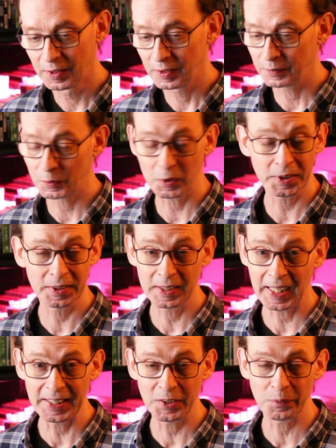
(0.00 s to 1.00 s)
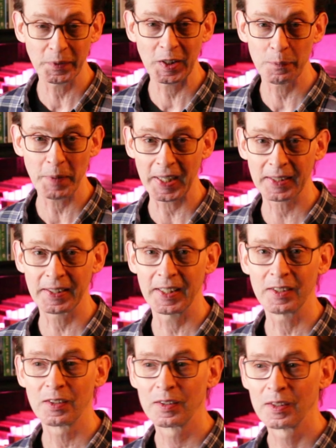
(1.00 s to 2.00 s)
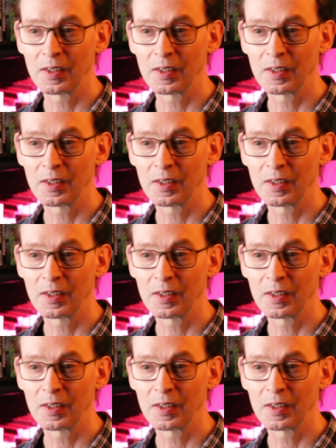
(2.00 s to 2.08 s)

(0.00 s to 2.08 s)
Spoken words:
of course, I didn't read it back then,